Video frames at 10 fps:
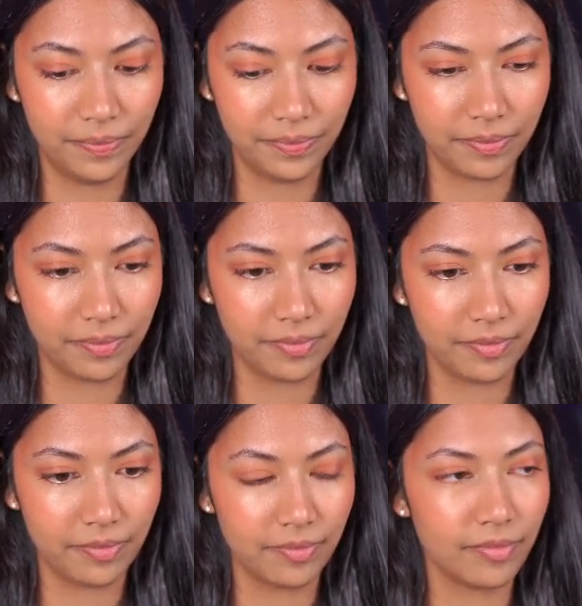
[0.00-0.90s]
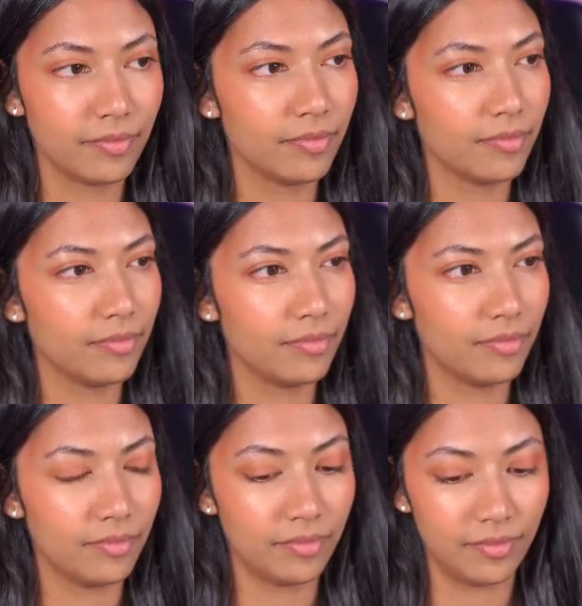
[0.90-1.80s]

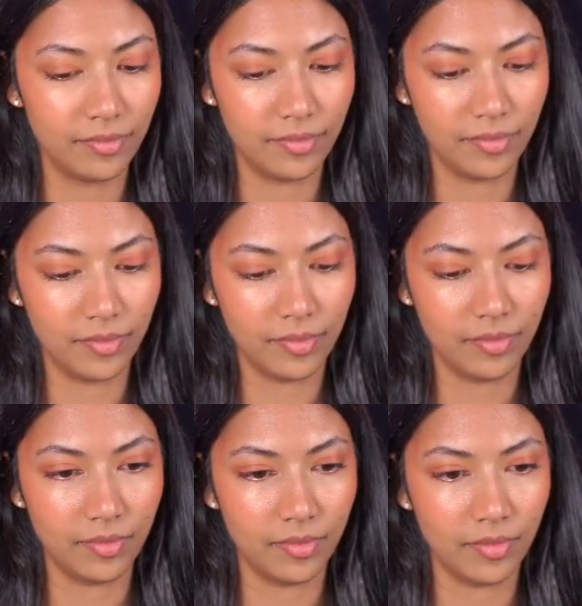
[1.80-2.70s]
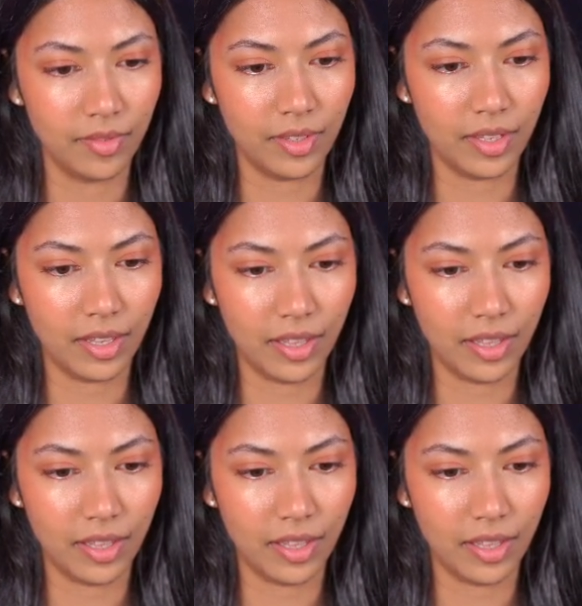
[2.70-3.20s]
[no speech]